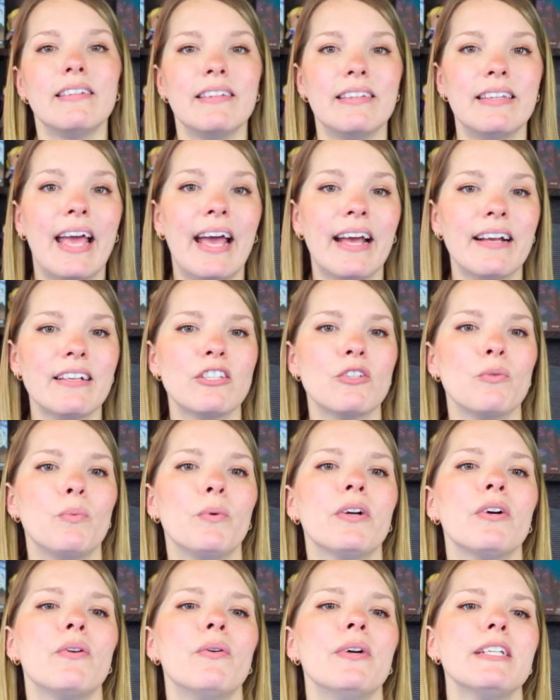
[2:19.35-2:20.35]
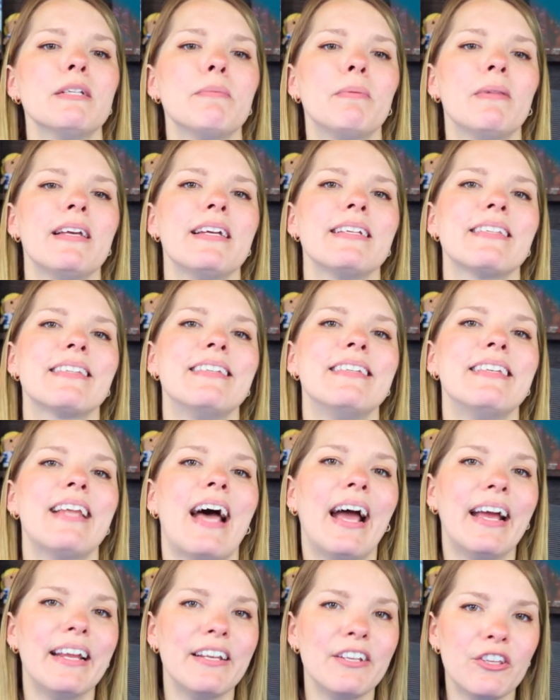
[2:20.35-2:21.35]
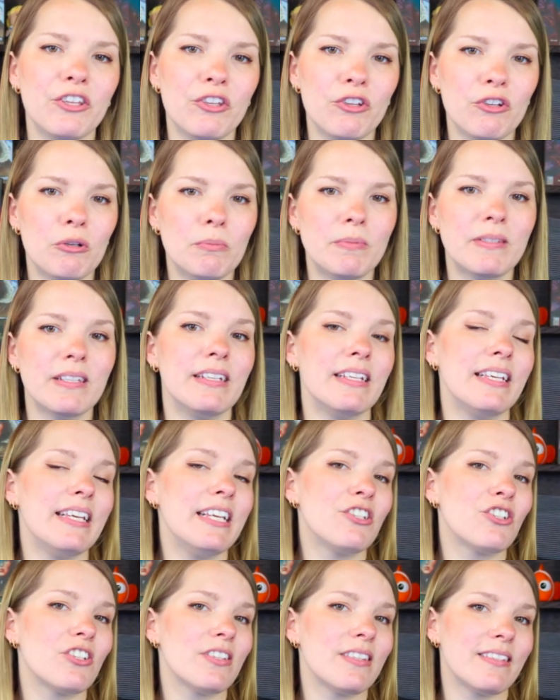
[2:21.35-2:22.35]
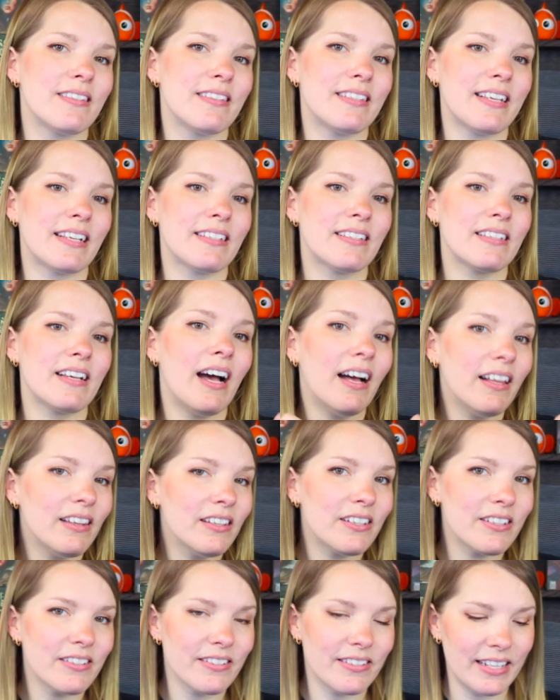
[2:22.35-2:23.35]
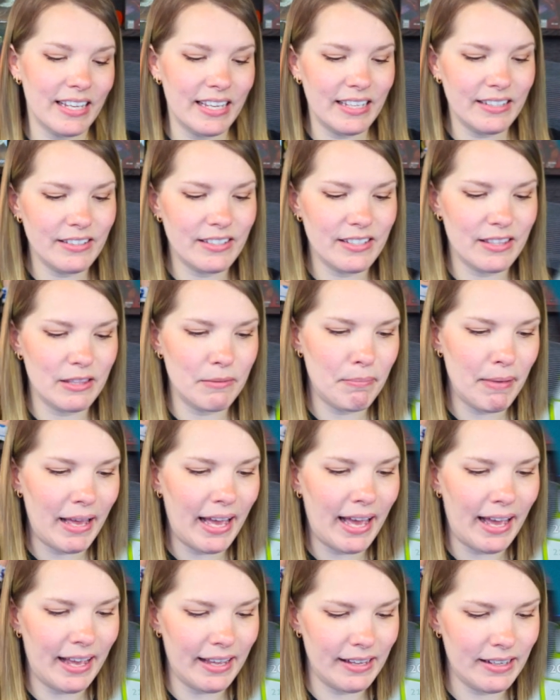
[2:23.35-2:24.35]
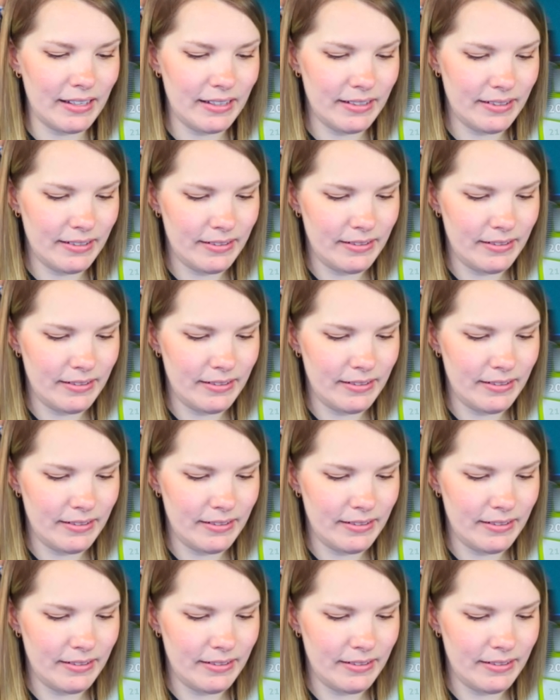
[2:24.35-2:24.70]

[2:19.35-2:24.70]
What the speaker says: Next, we're going to place 9 cubes in each of the 6 colors into the bag.